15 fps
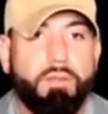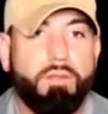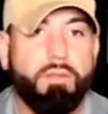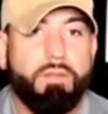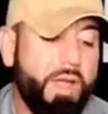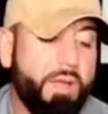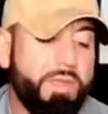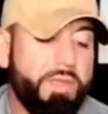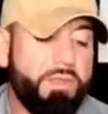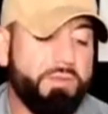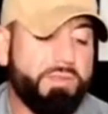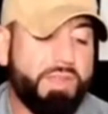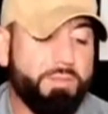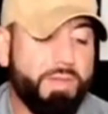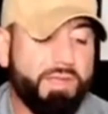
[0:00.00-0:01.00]
I mean, you
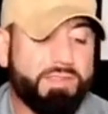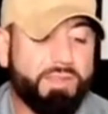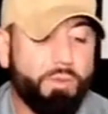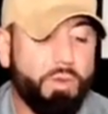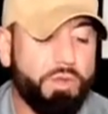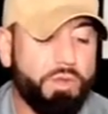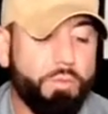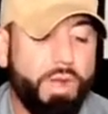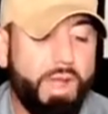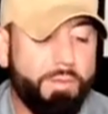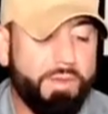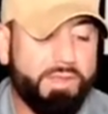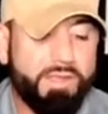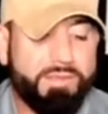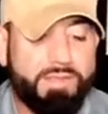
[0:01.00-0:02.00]
seem like someone who
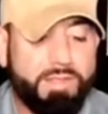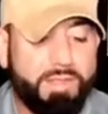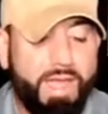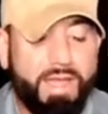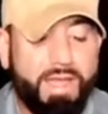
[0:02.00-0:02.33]
probably doesn't like